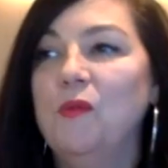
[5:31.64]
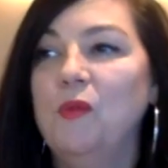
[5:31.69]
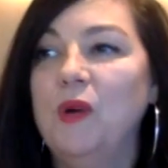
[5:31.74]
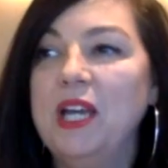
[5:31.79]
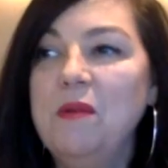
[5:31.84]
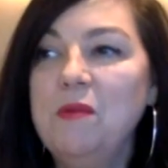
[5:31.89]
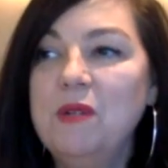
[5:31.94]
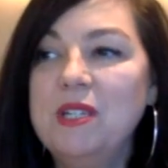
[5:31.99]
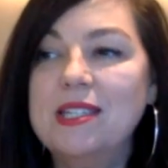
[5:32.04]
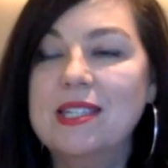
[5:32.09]

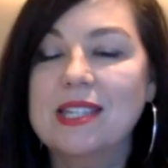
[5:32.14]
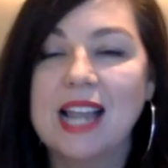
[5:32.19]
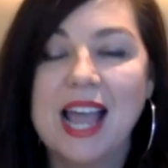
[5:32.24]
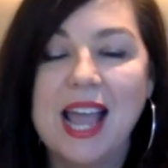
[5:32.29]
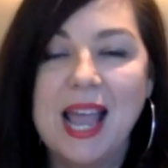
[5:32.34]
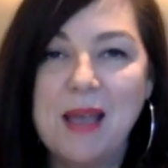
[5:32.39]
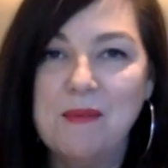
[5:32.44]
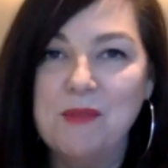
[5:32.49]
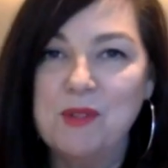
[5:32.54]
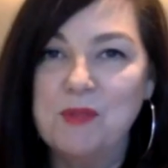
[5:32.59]
we were
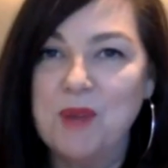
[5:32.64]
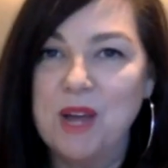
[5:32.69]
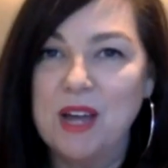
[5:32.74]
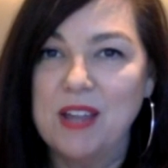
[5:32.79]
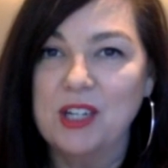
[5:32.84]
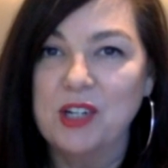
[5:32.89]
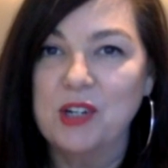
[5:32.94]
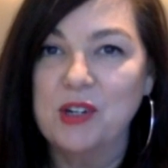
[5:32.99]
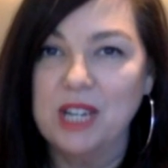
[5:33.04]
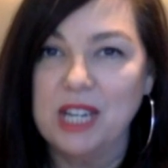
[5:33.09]
slammed by
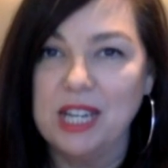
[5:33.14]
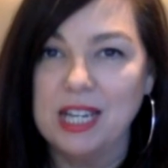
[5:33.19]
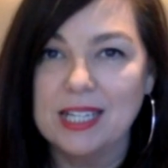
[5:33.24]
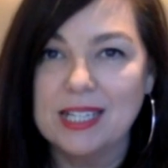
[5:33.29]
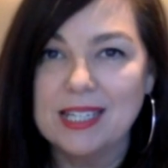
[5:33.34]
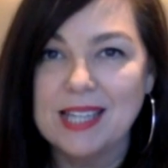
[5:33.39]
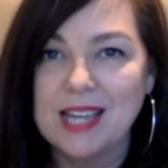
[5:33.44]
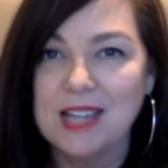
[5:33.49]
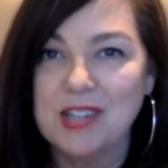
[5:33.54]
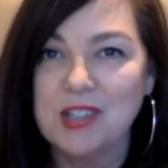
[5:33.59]
the
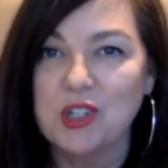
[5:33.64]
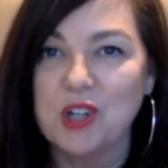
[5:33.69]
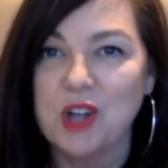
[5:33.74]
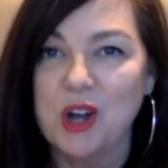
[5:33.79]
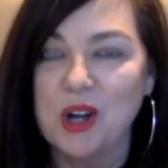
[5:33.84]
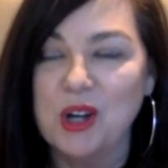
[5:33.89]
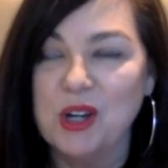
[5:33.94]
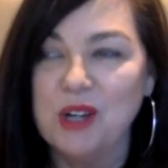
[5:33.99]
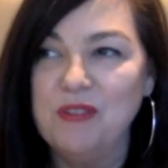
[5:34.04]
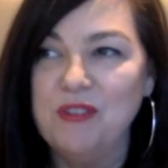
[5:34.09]
critics that
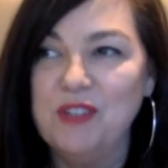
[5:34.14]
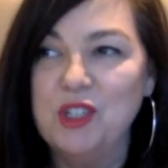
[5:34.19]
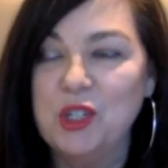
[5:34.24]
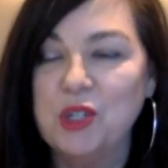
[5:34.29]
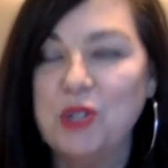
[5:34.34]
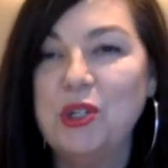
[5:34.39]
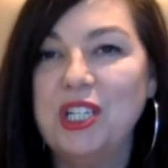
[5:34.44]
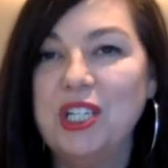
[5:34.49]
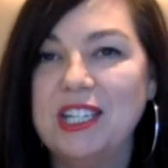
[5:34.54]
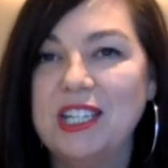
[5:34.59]
show for
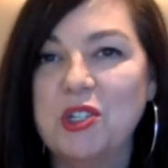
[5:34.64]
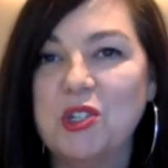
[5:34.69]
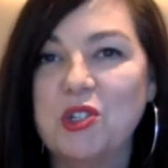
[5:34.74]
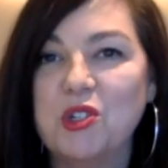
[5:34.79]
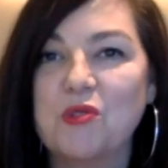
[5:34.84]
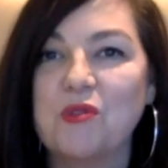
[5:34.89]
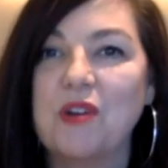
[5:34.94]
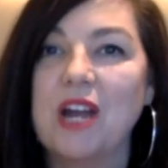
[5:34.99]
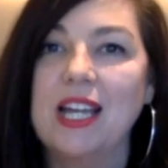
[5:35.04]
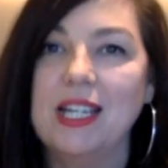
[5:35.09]
two years
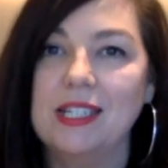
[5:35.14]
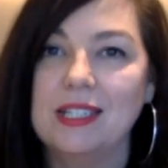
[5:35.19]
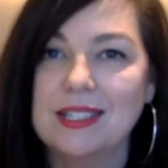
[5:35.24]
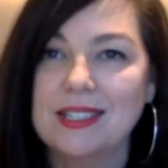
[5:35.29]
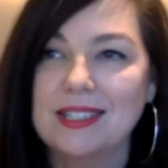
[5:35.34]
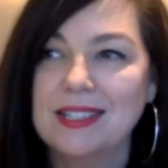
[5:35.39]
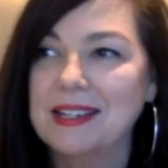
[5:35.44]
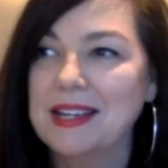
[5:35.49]
straight.